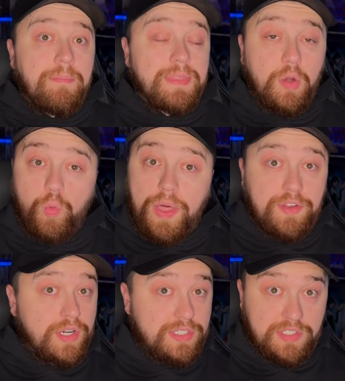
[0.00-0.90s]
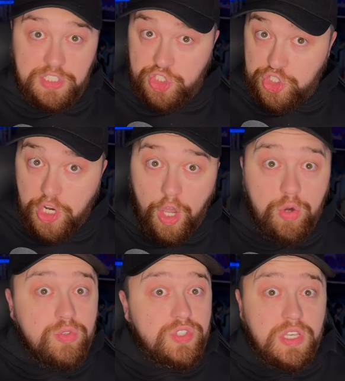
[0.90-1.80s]
whether it's the
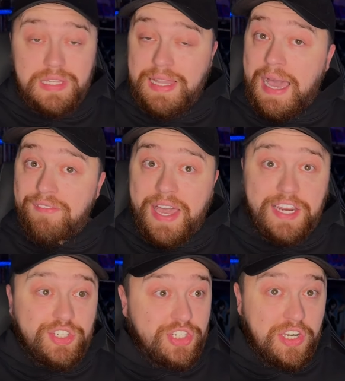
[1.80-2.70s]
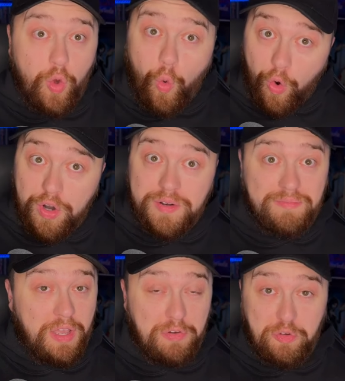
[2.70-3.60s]
shows, live action, or
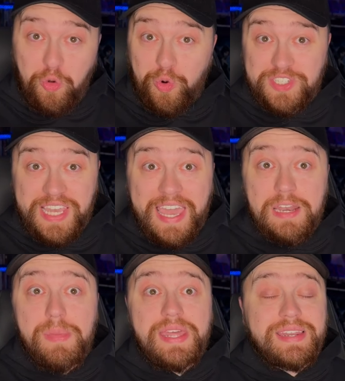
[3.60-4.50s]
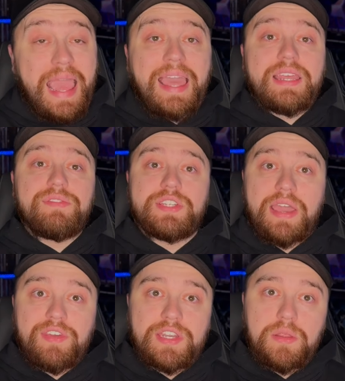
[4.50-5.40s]
of course animated, and even
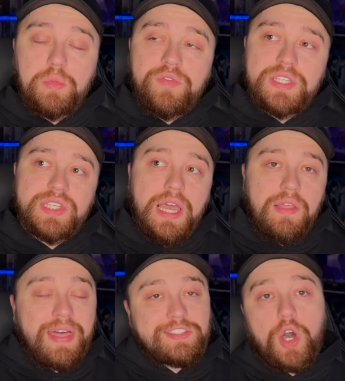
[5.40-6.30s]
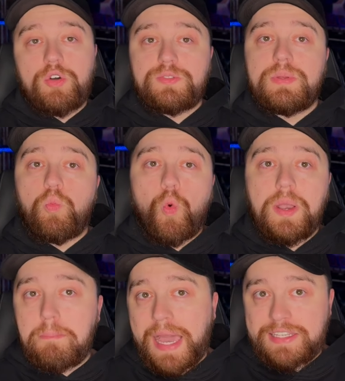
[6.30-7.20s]
diving into the movies, that's always been
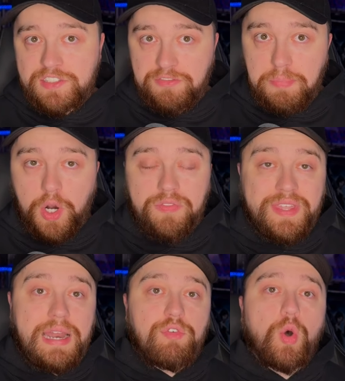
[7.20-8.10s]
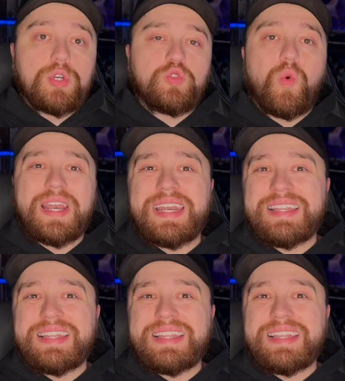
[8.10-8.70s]
one massive part that I've always wanted a